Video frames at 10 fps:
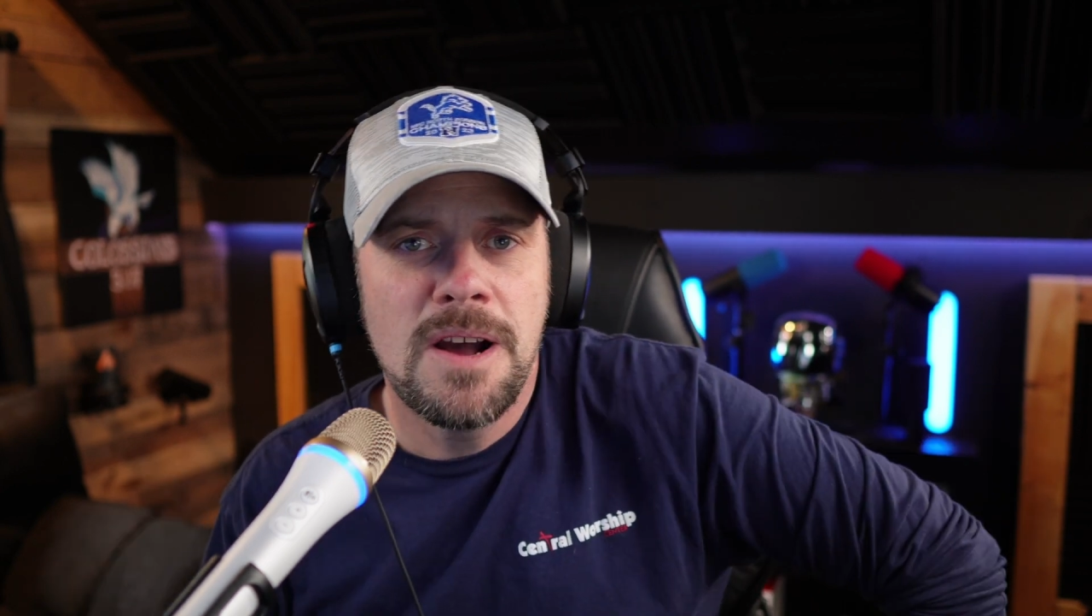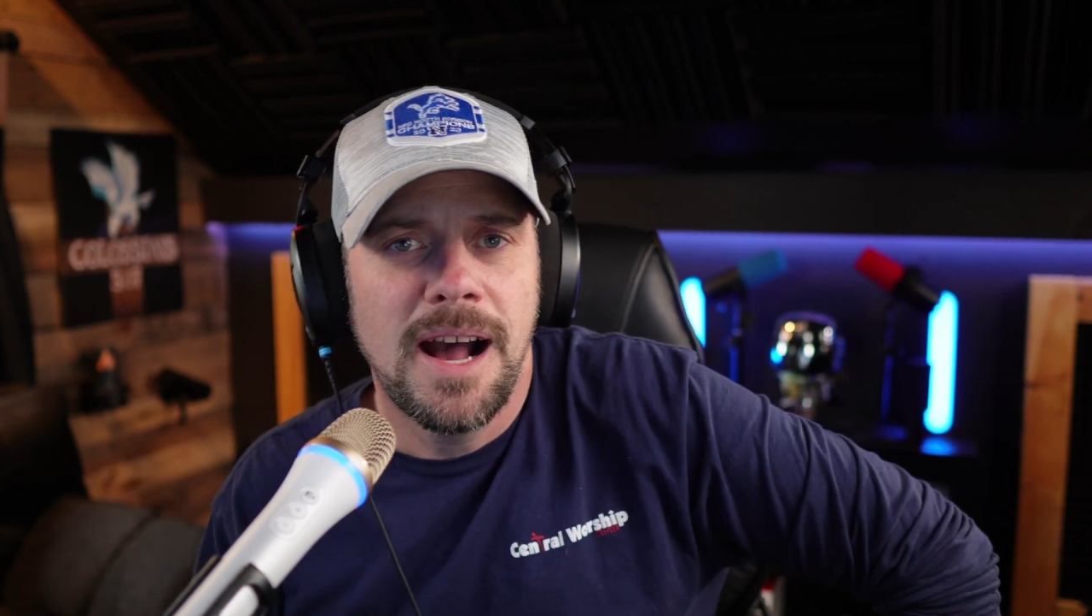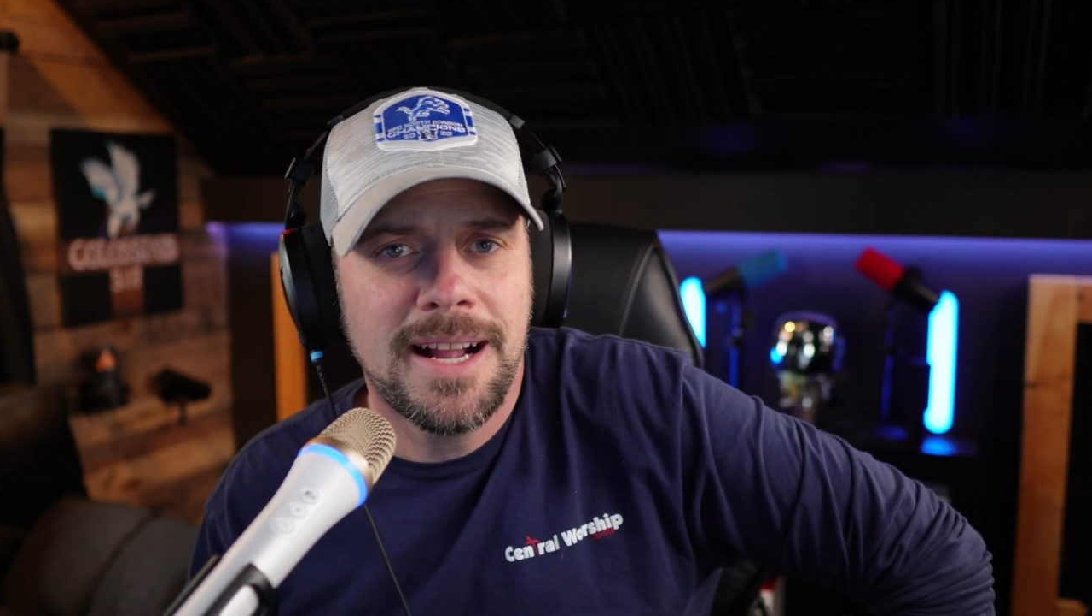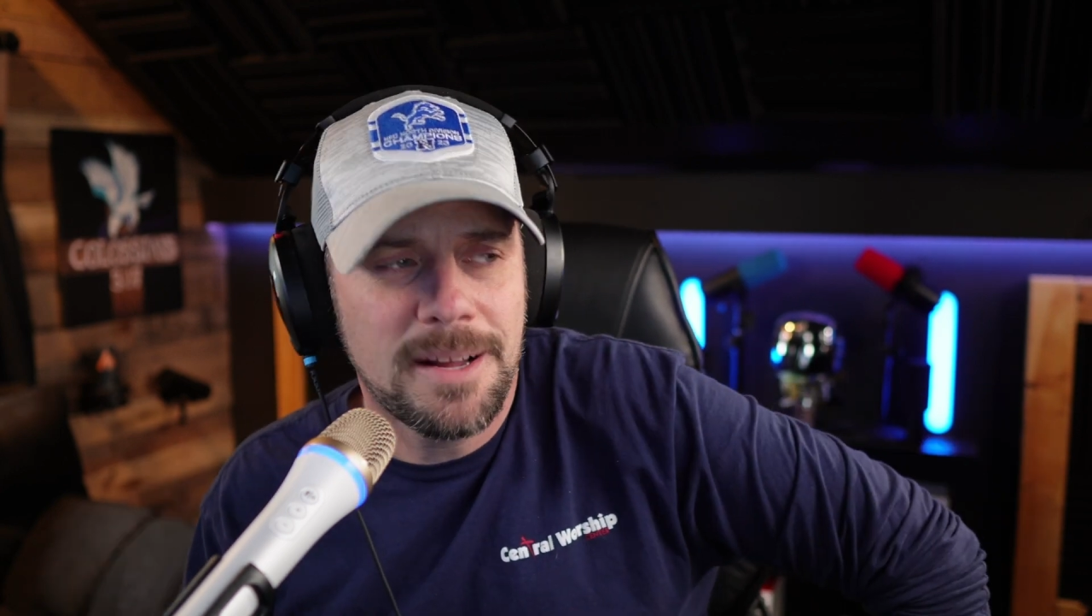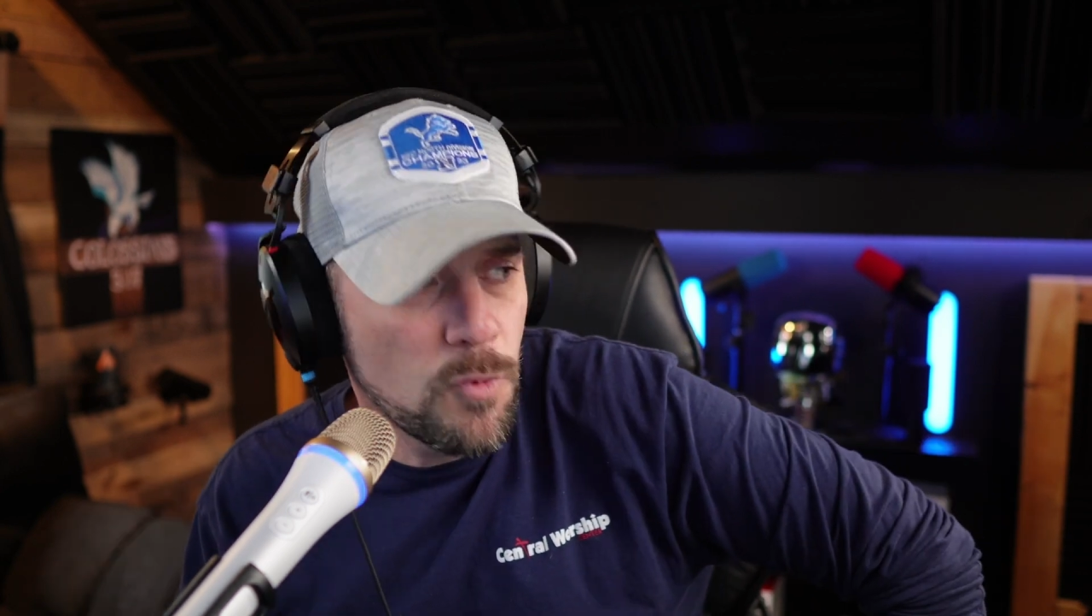
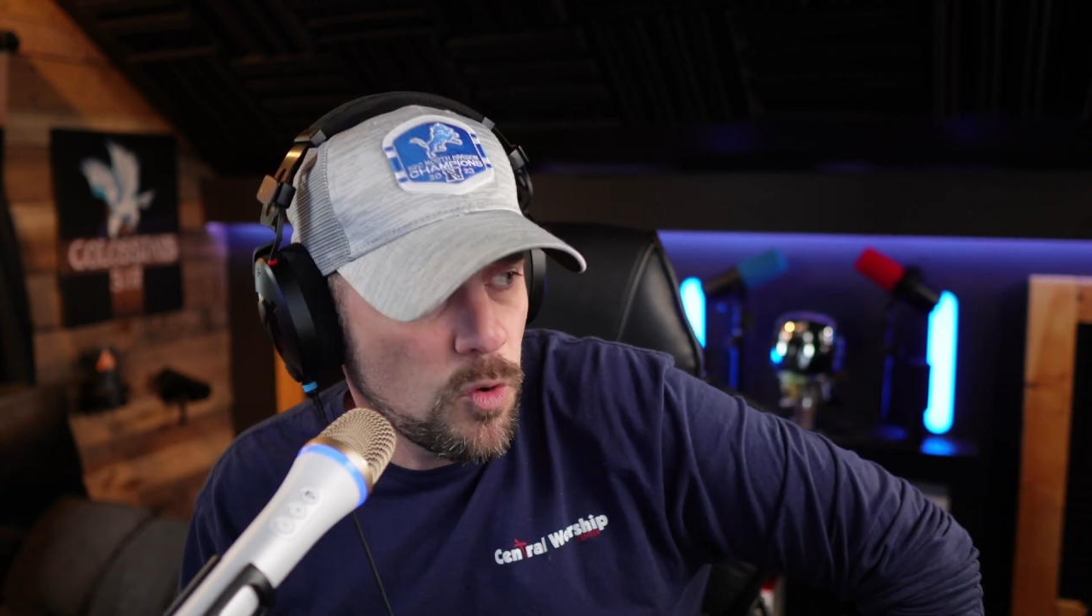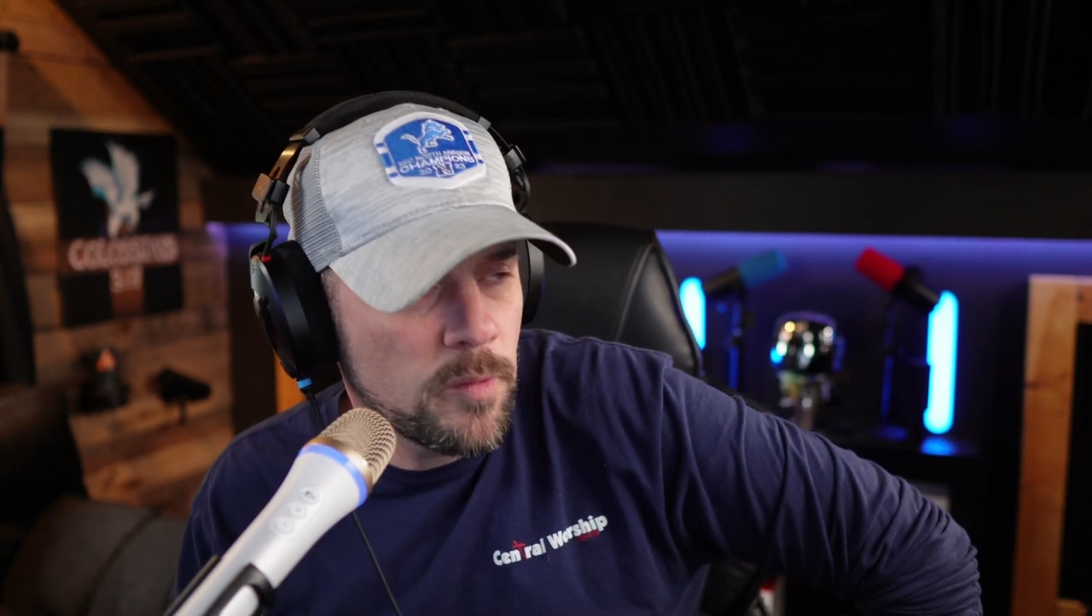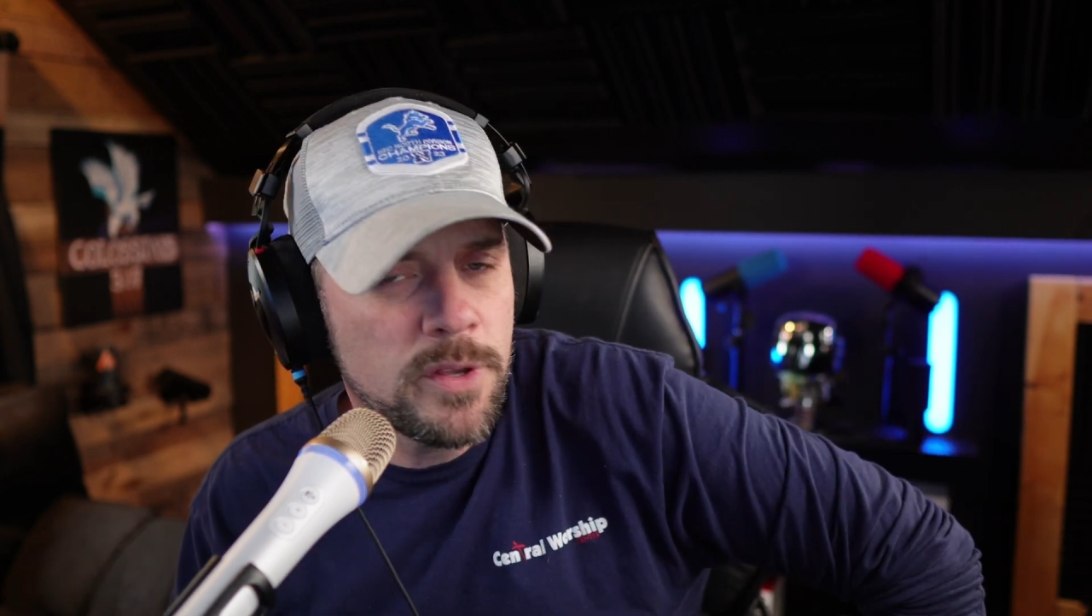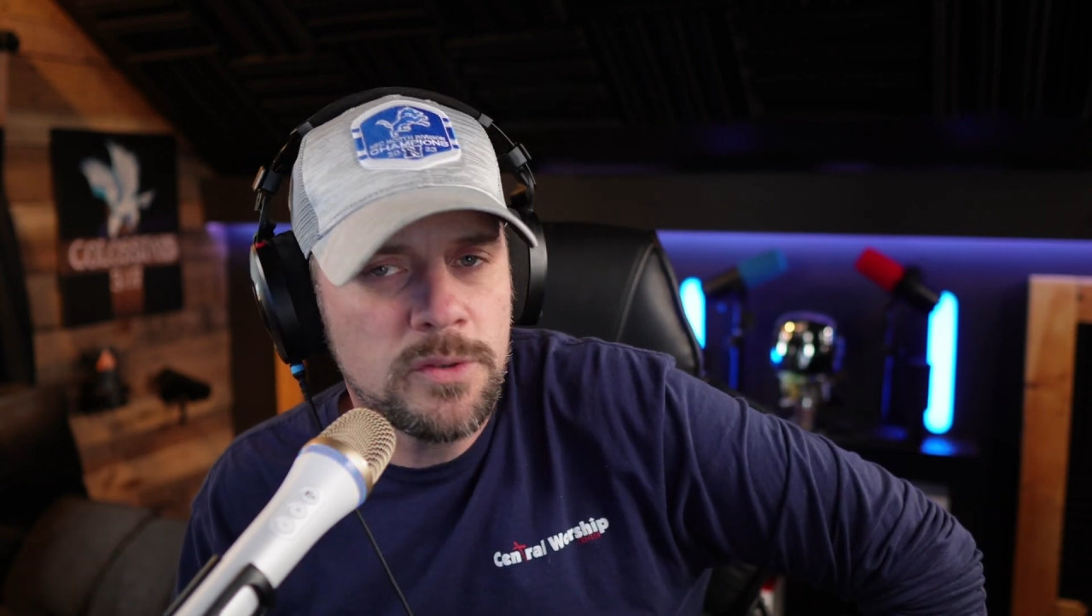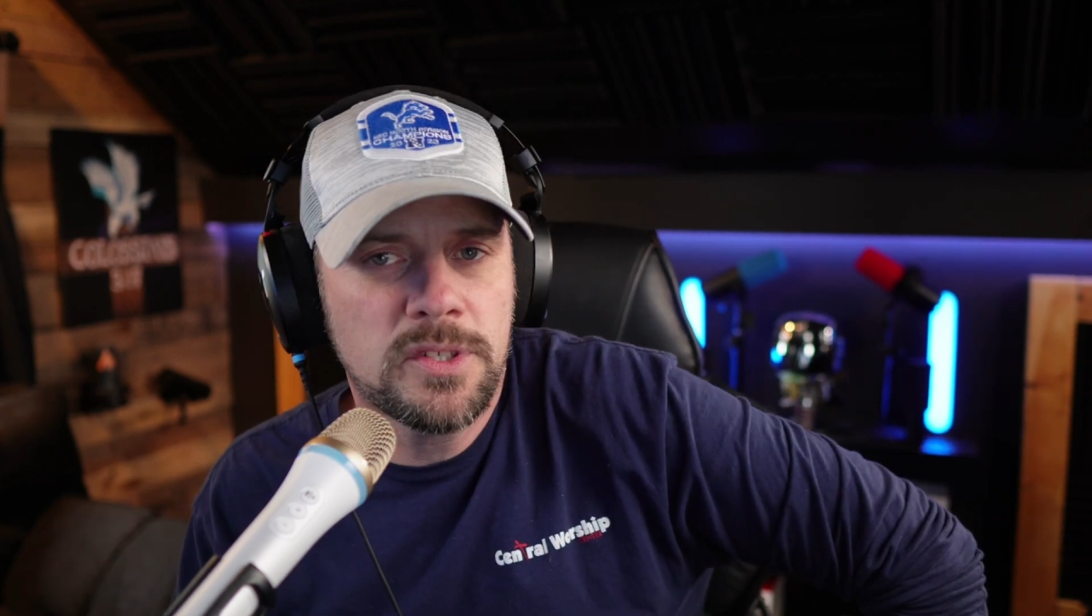I got more
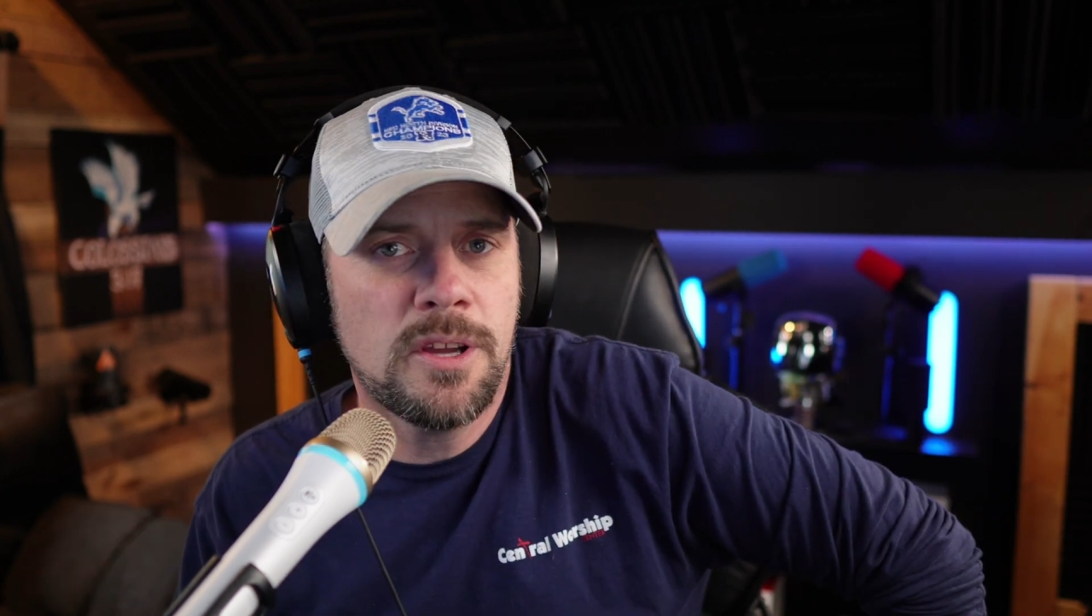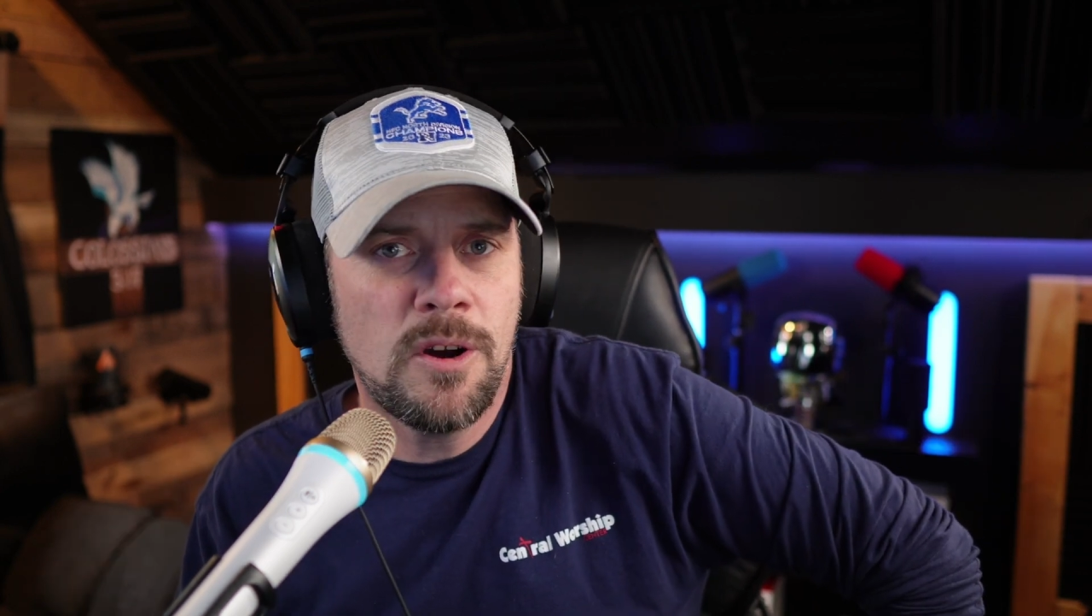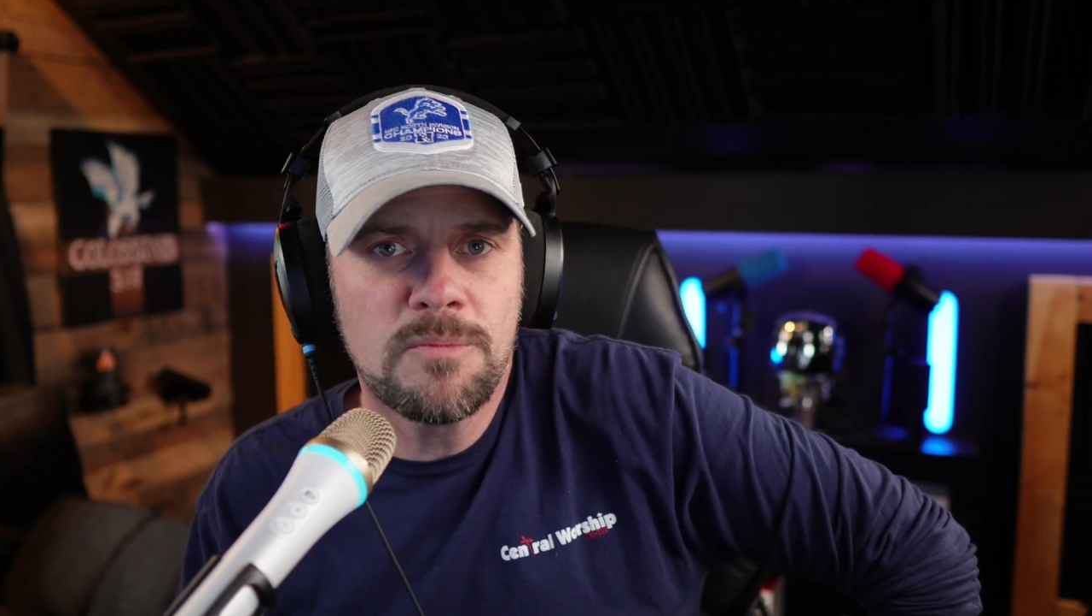reviews to go.